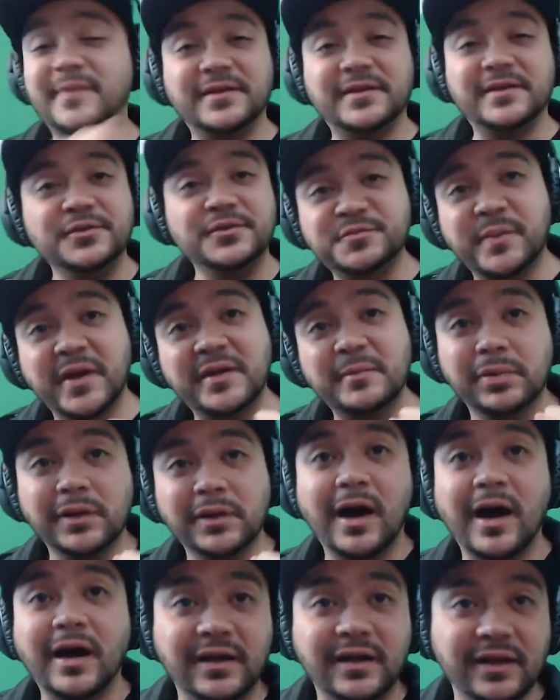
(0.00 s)
that you spend
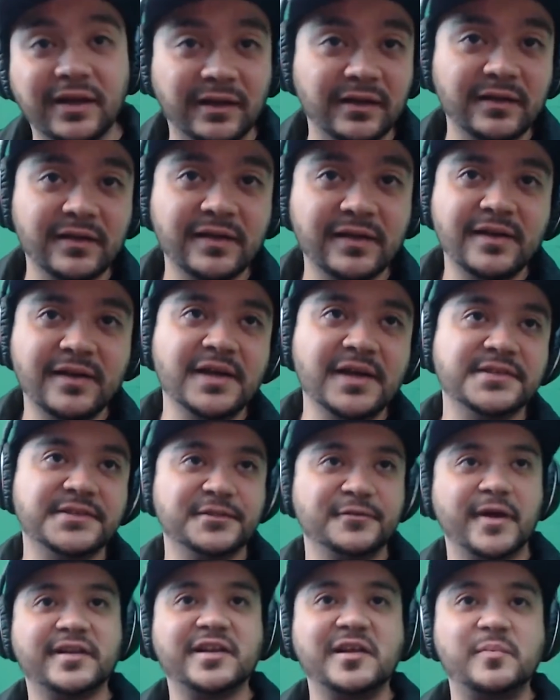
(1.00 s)
blocking is
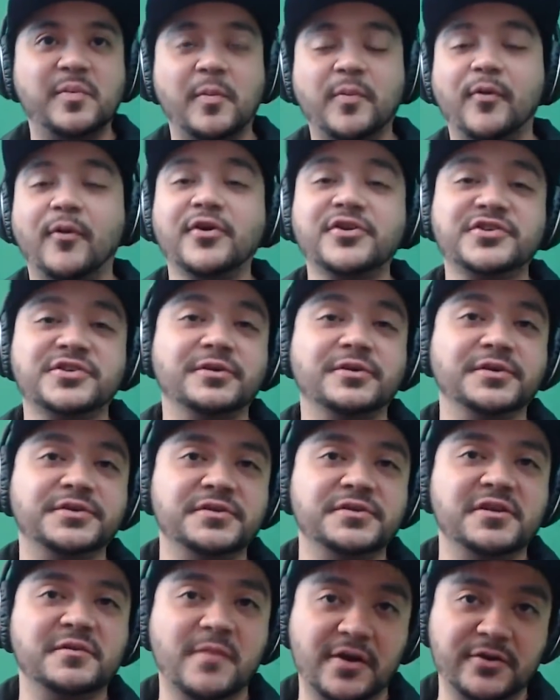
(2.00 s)
directly proportional
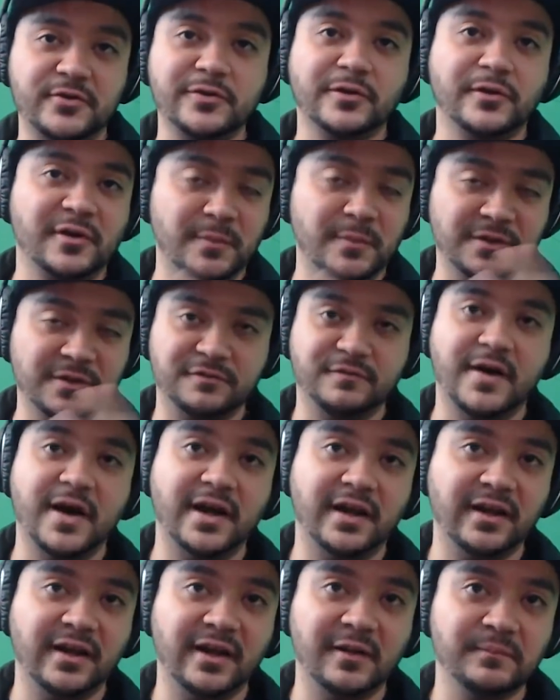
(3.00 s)
to the amount you learn about the
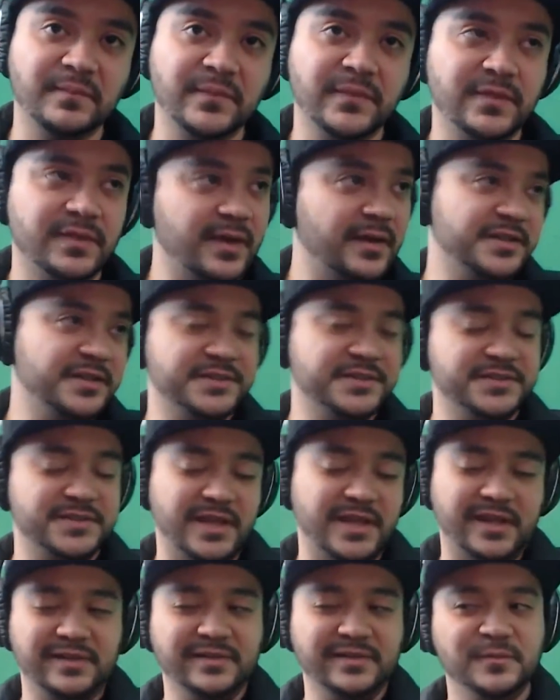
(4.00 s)
fighting game. Now, this is
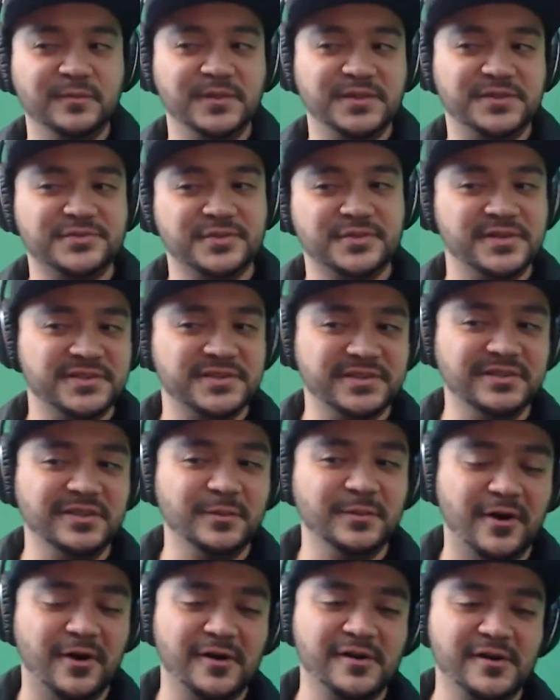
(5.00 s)
like it's a little
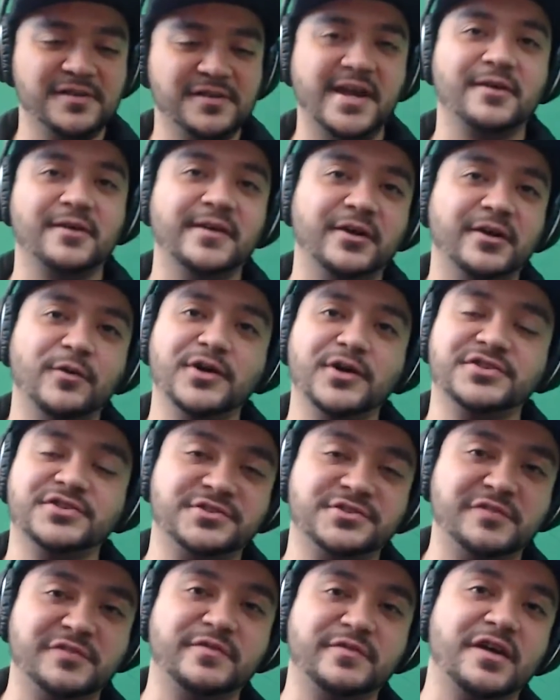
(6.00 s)
bit harder to tackle that question in
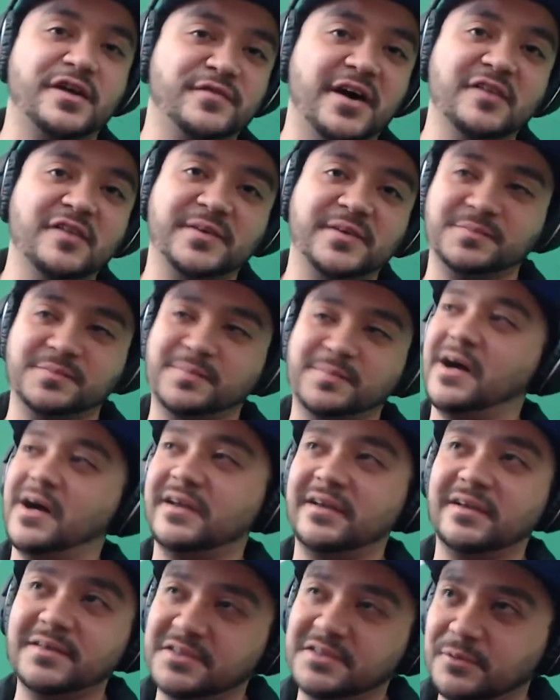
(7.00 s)
Street Fighter V because
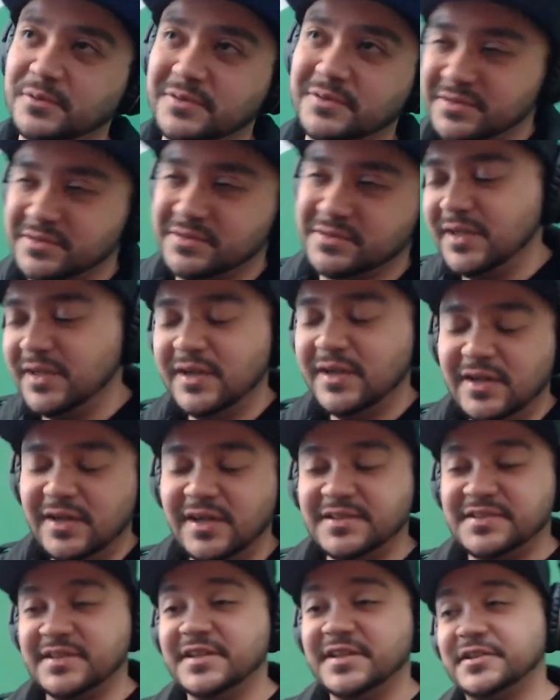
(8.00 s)
blocking is always,
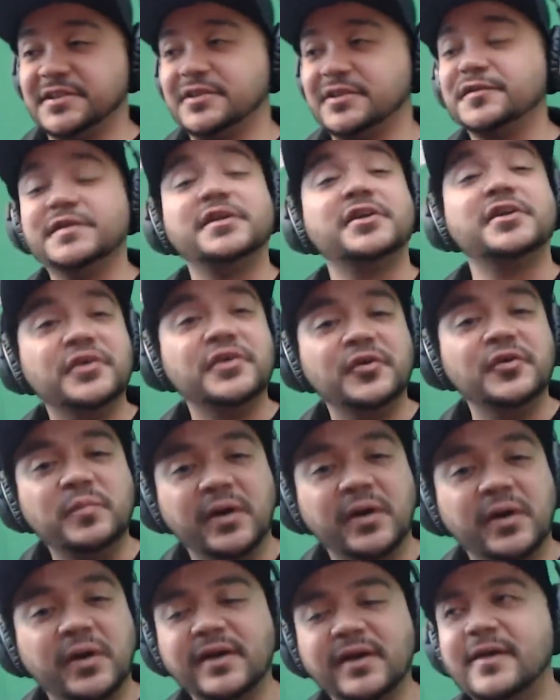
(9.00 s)
it's a good thing to do,
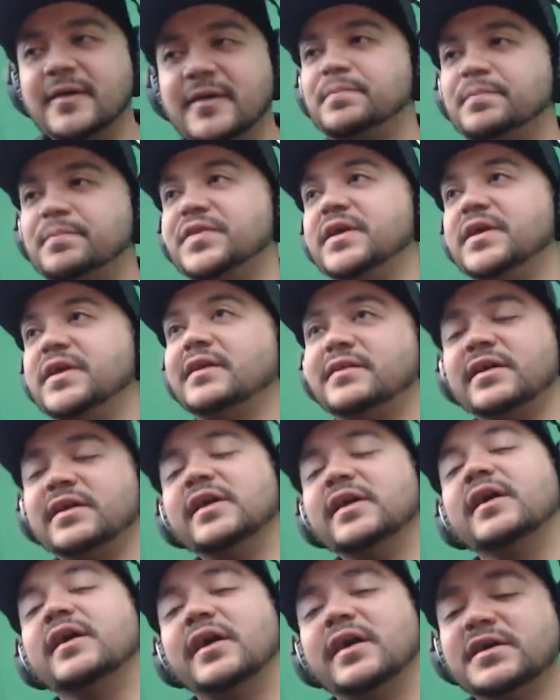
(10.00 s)
but the
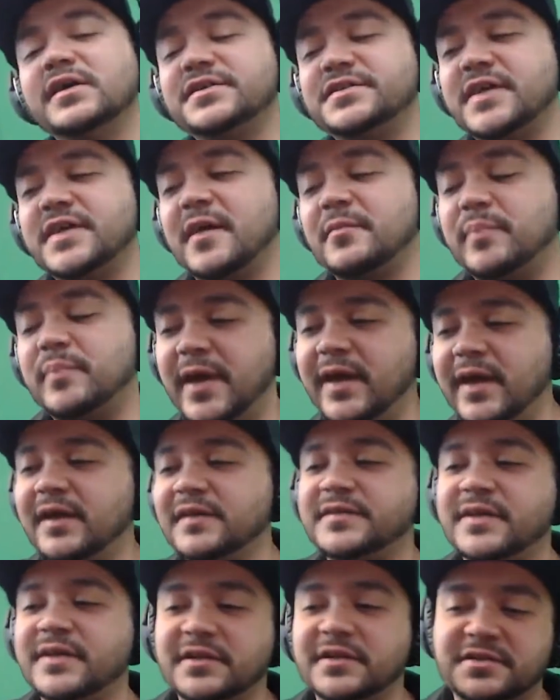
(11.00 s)
idea is that paying
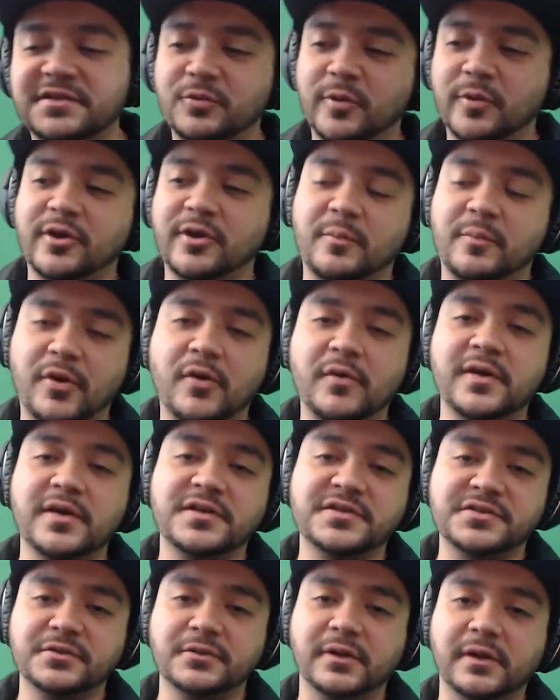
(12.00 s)
attention to what your opponent
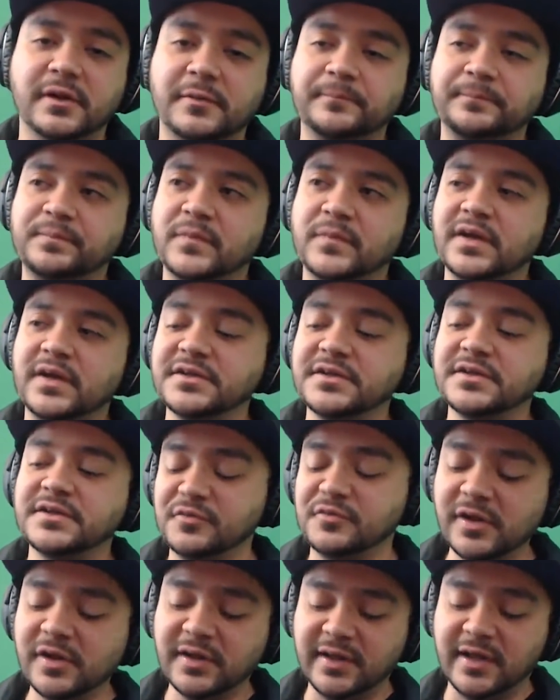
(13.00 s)
is doing is
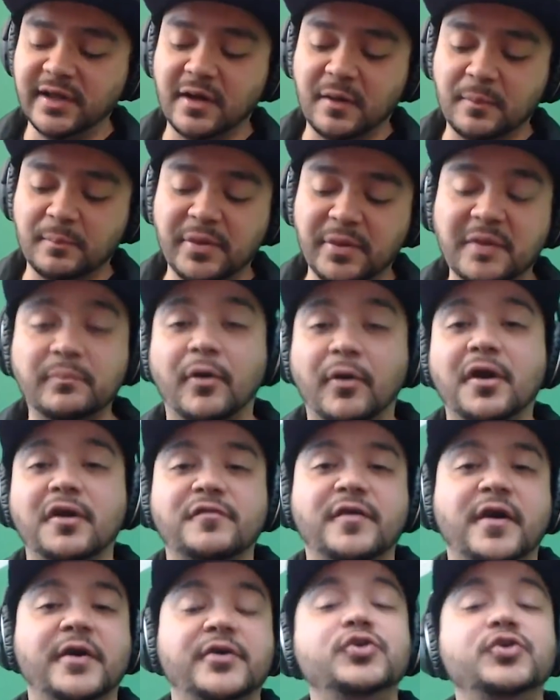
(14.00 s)
really a big part of
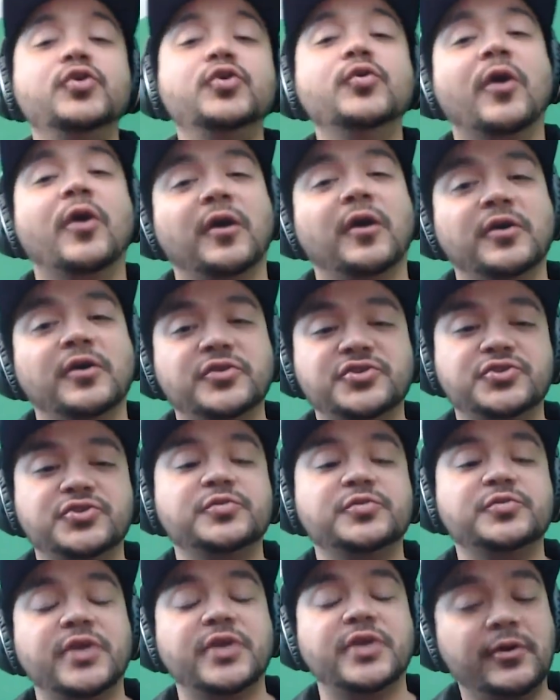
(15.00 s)
how you
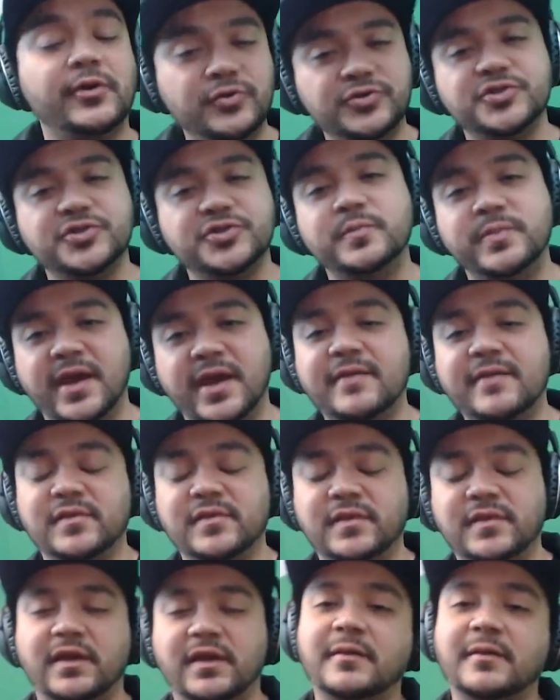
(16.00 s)
should behave in
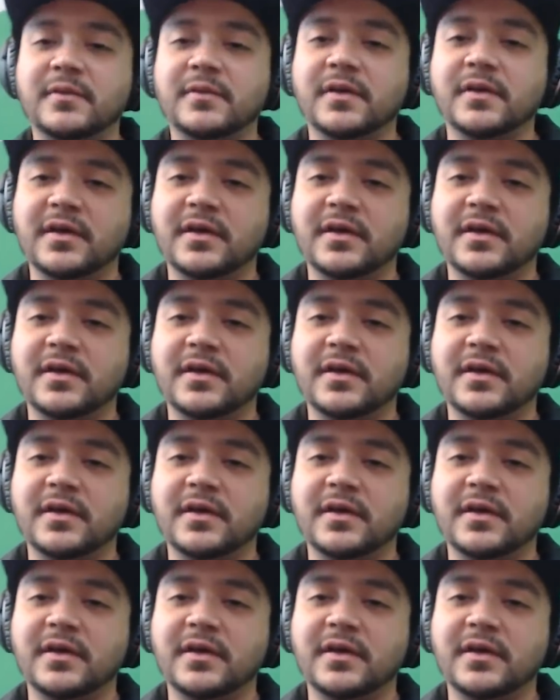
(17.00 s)
the game.